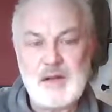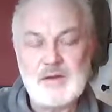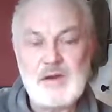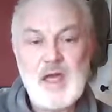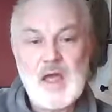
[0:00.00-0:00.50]

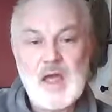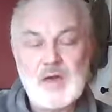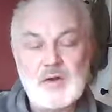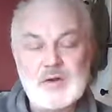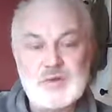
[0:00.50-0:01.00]

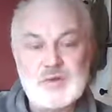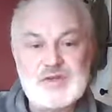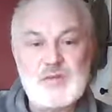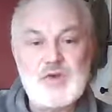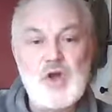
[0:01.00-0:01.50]
and
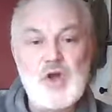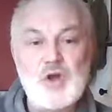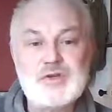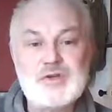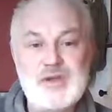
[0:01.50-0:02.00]
also
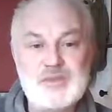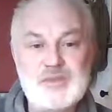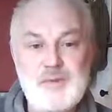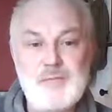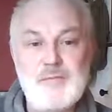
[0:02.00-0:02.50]
not trying to
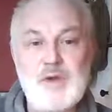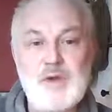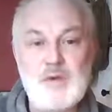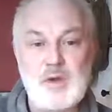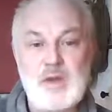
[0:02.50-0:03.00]

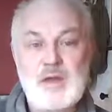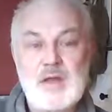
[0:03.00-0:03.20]
invoke